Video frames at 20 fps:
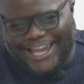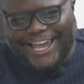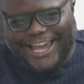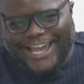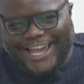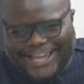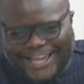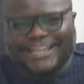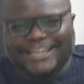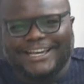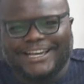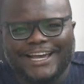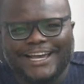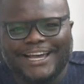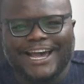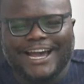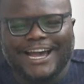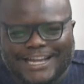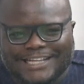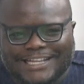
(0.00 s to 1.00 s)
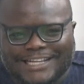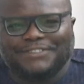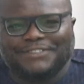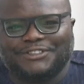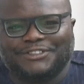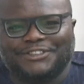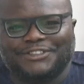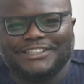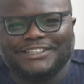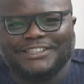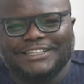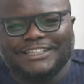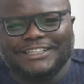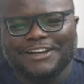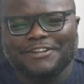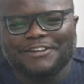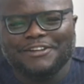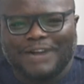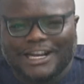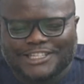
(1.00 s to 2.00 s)
Hey, I just have
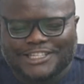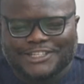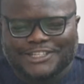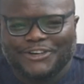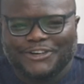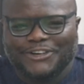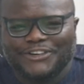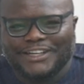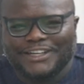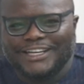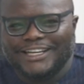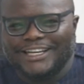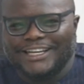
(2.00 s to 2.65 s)
Macho.